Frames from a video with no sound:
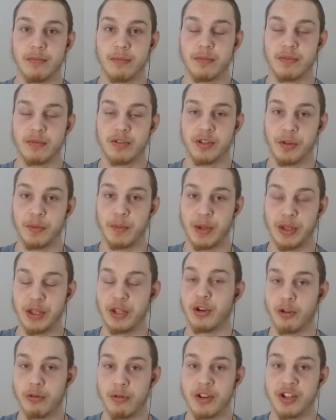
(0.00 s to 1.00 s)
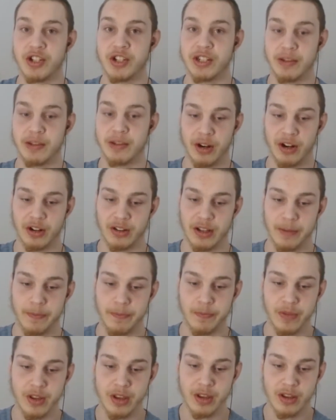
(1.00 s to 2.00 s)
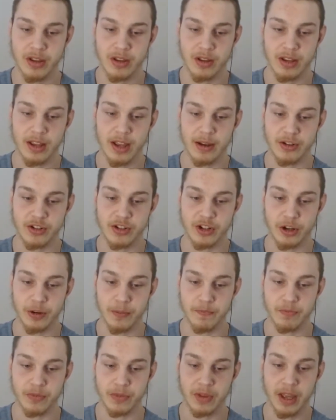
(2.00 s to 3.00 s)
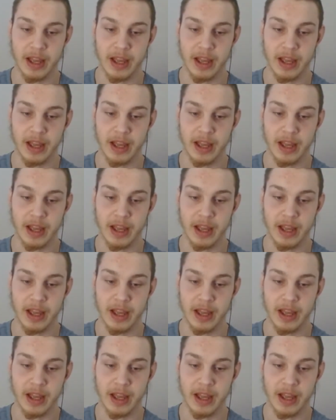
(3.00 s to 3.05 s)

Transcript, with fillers: So, the, but there are Christians apparently. Yeah, sure.